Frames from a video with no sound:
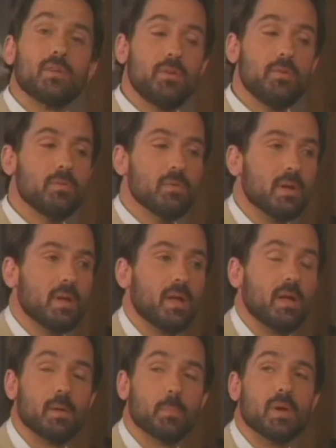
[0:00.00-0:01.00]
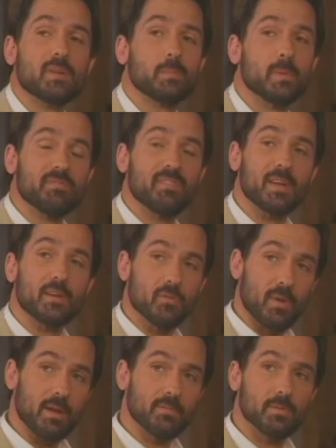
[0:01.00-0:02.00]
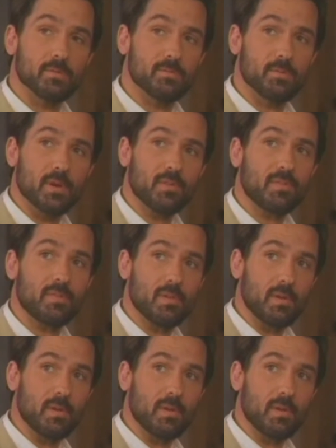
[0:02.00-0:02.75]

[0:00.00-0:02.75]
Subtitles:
Could you possibly find a driver for us